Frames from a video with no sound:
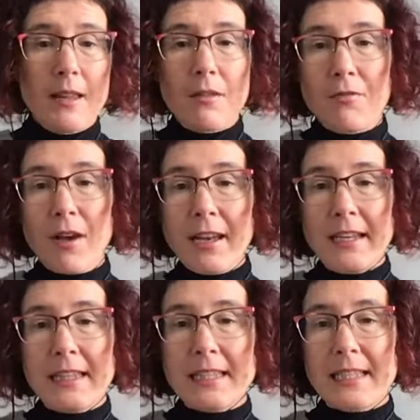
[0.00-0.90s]
And then
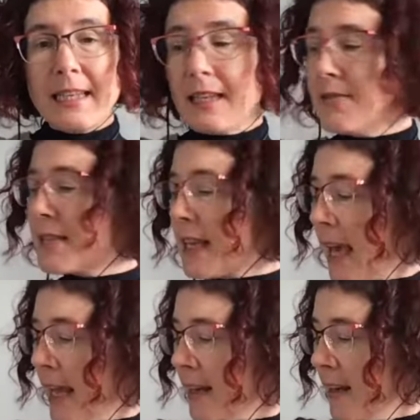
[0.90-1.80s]
finally, the sleeves.
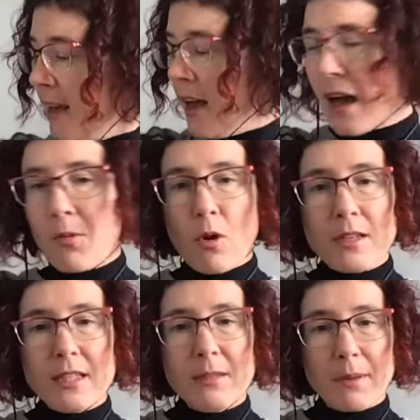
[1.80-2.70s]
Again, I
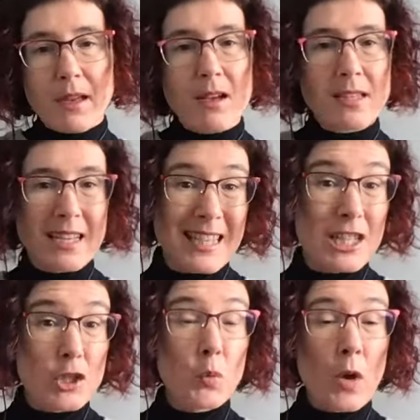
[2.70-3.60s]
wanted, because I
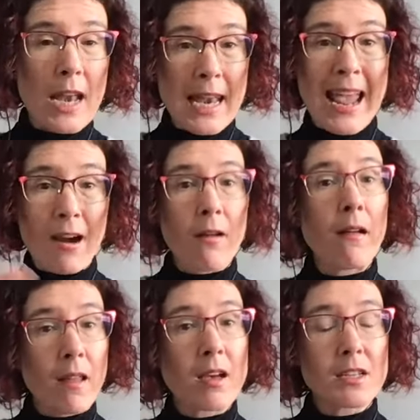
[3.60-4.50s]
tend to layer
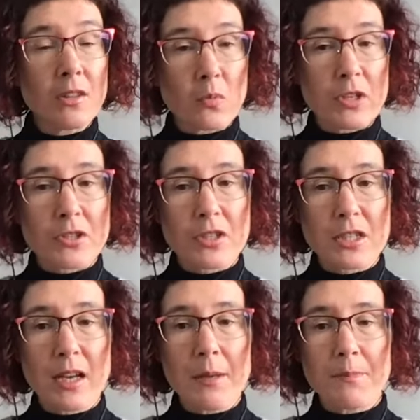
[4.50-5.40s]
a lot in the
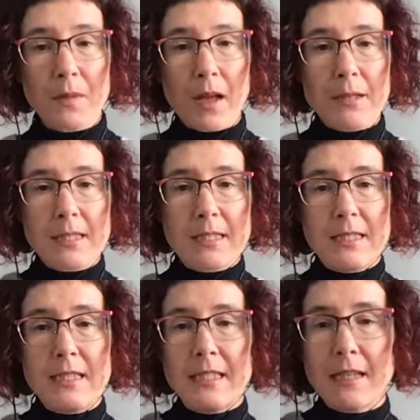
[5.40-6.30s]
wintertime, I
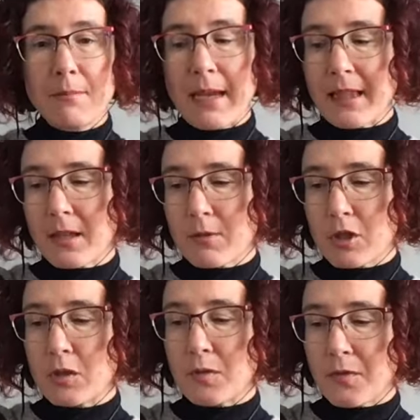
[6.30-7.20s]
didn't make them
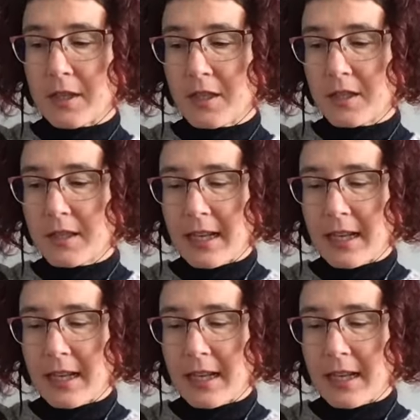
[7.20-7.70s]
too fitted.